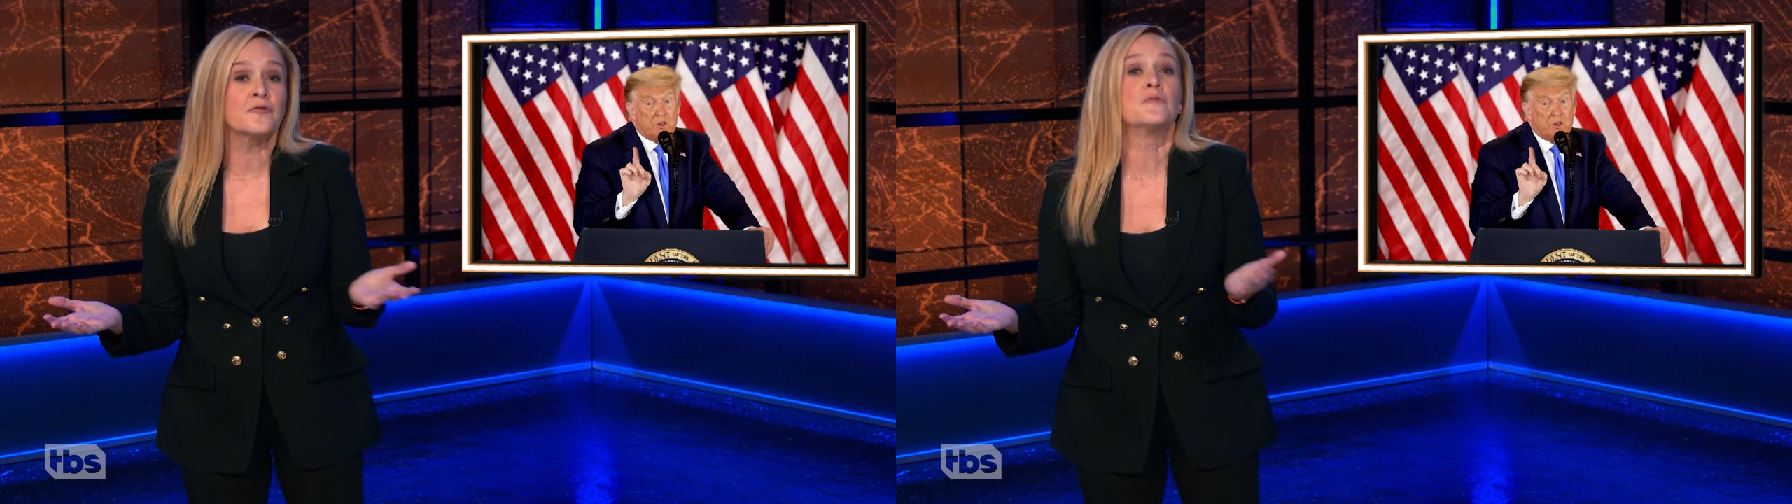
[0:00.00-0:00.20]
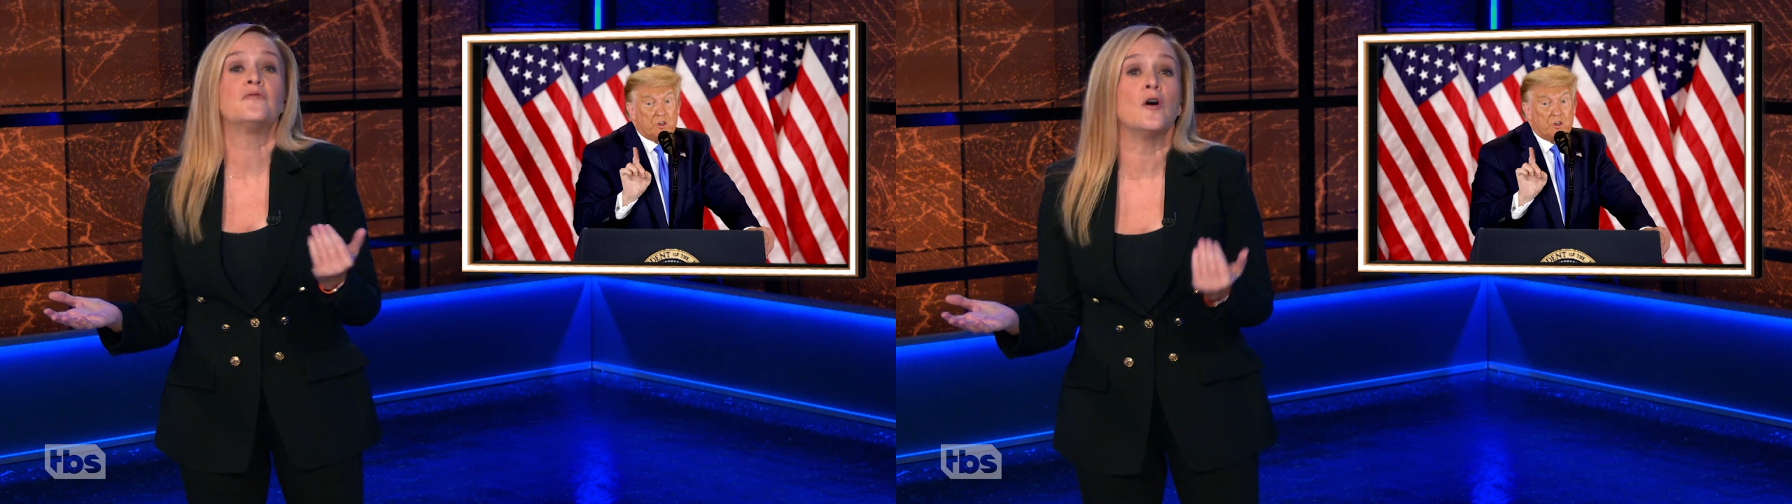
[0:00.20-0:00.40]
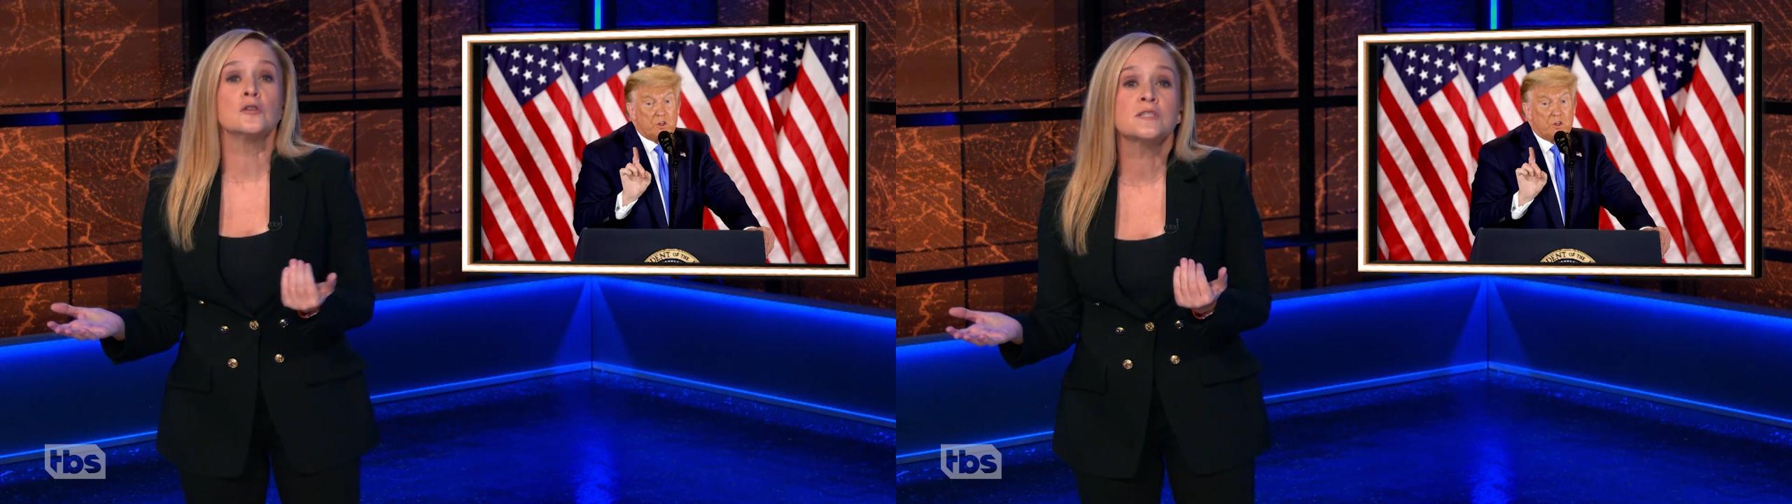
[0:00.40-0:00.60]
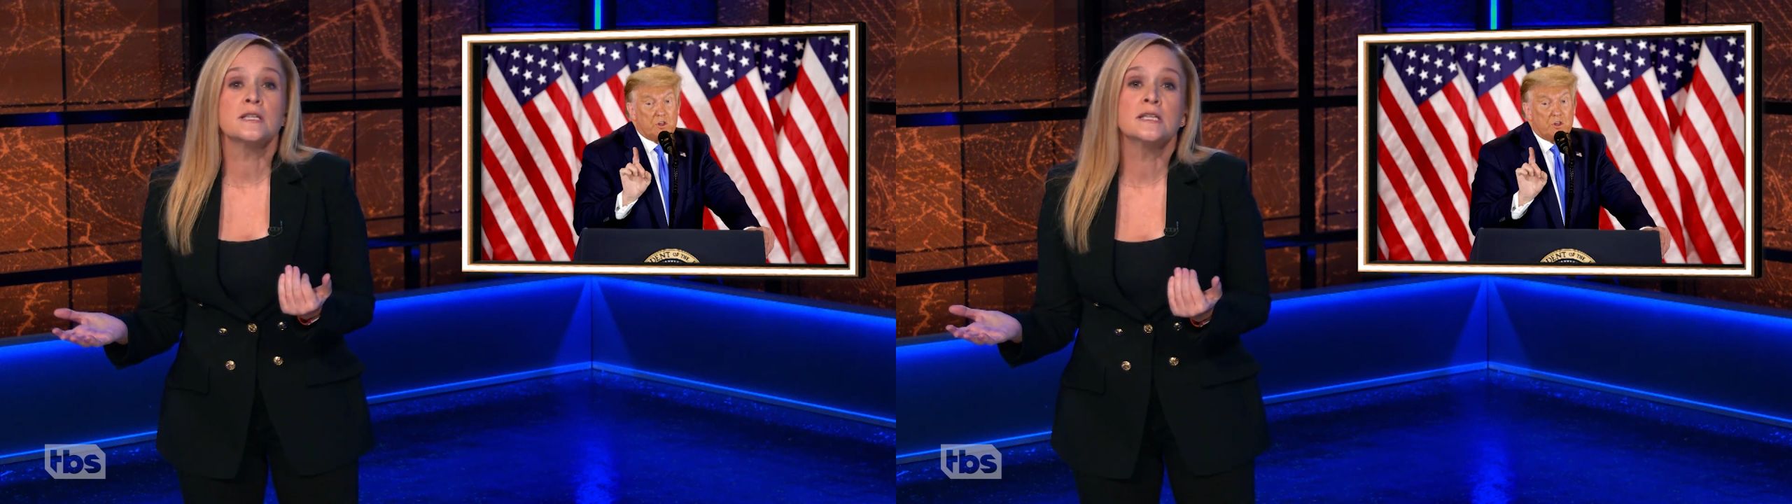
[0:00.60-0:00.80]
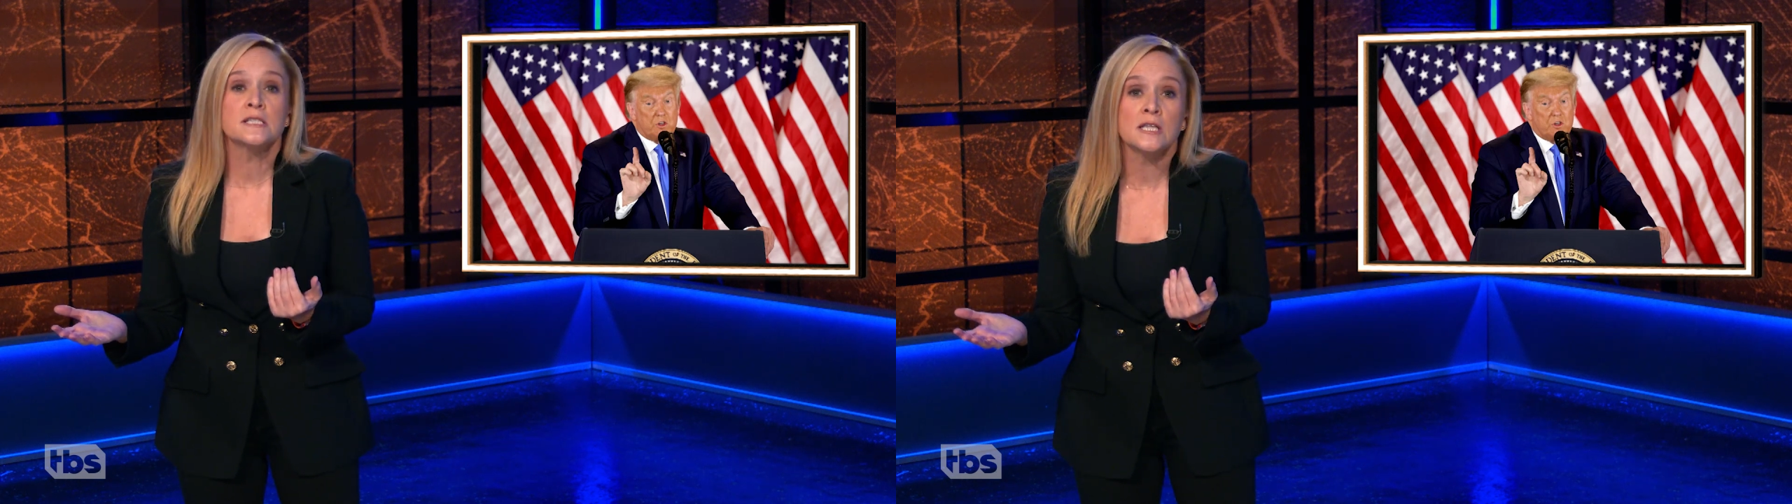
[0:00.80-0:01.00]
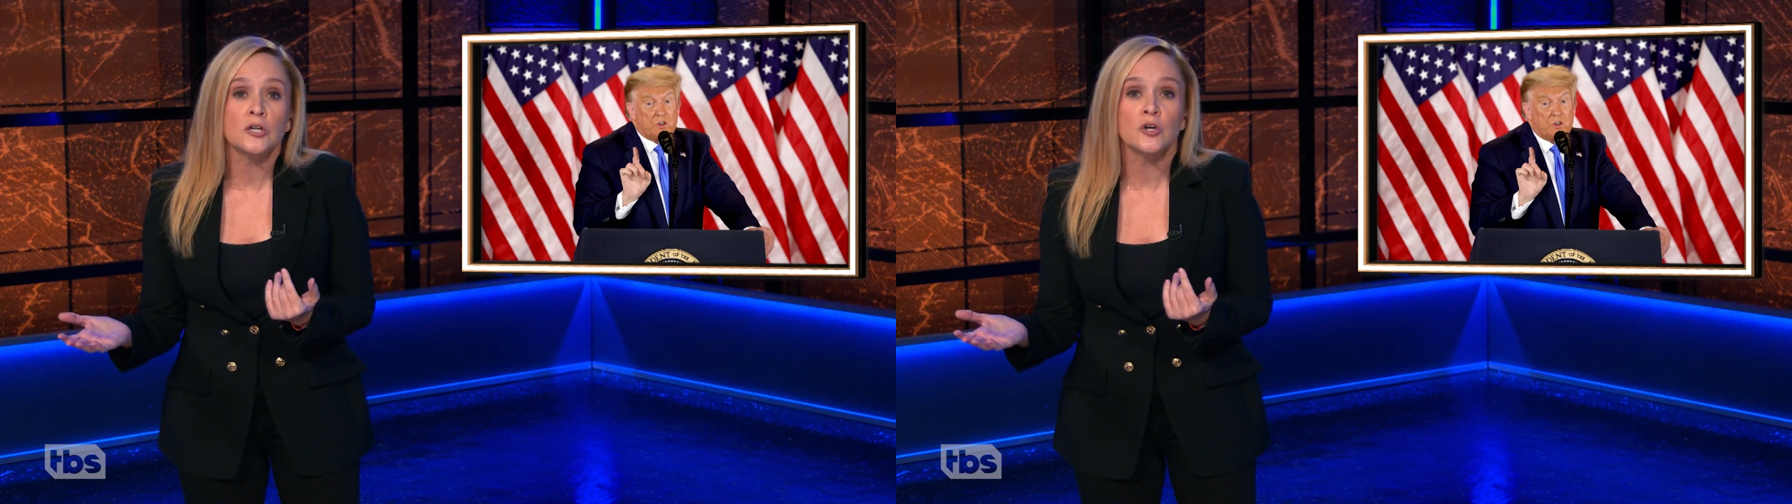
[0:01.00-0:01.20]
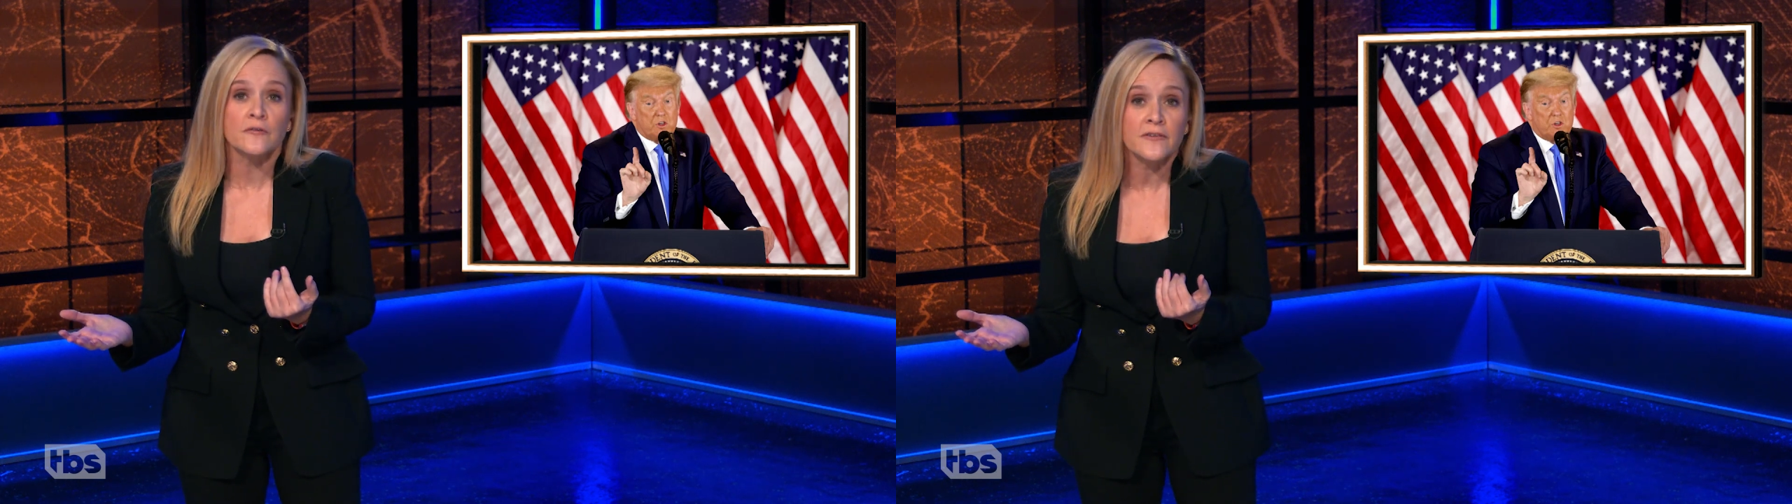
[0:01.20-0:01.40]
from falsely declaring